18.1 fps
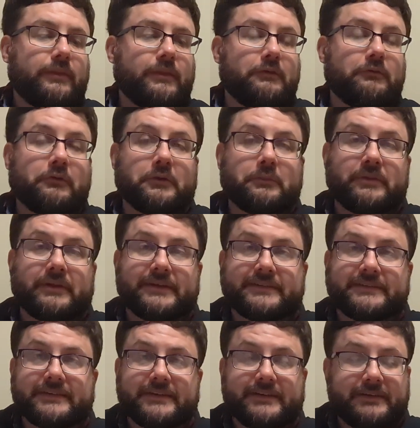want to play a
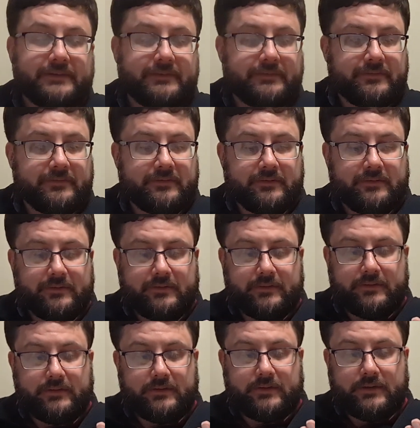C,
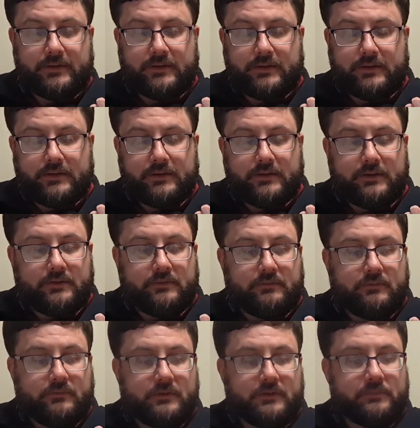
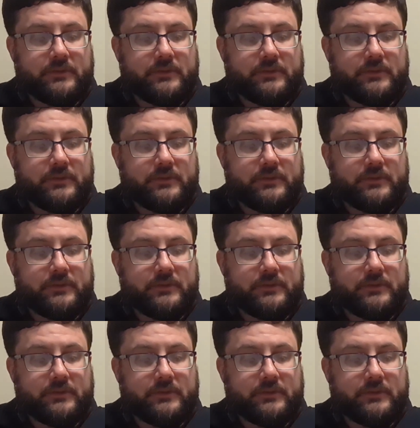want